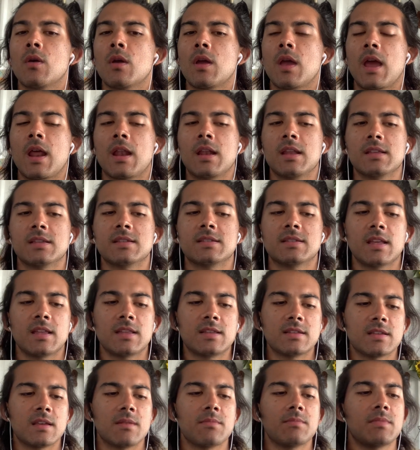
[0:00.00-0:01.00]
and it said
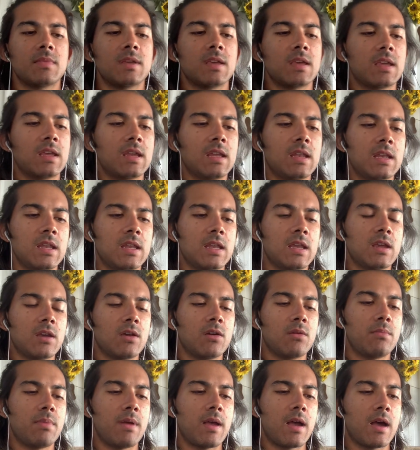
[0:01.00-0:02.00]
something in here
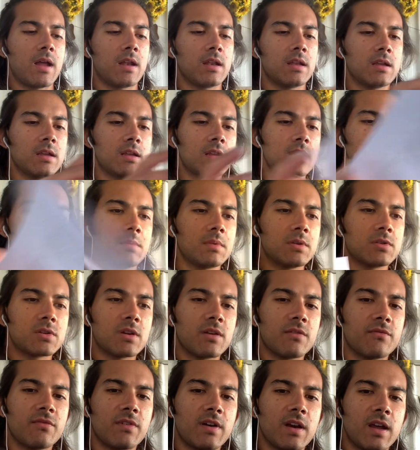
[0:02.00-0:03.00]
about it. Let me try
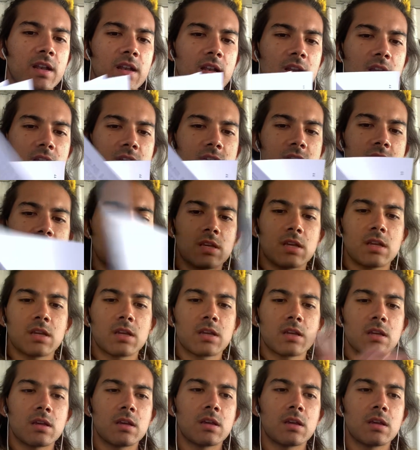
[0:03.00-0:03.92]
and find it actually.